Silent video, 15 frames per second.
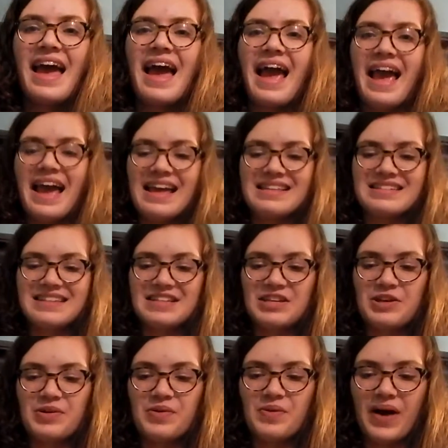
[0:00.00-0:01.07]
and
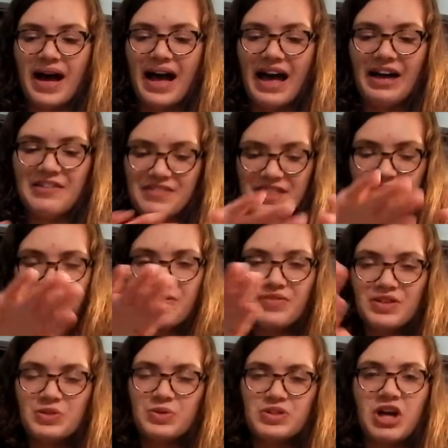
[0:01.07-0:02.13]
you have them
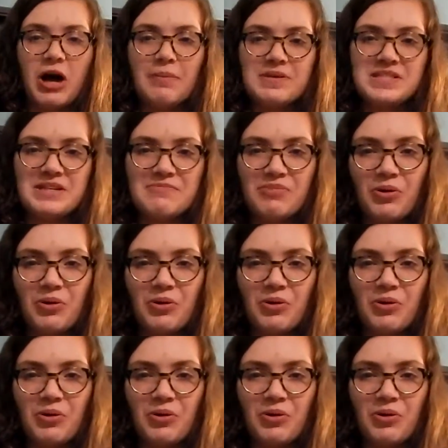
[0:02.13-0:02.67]
moving towards opposite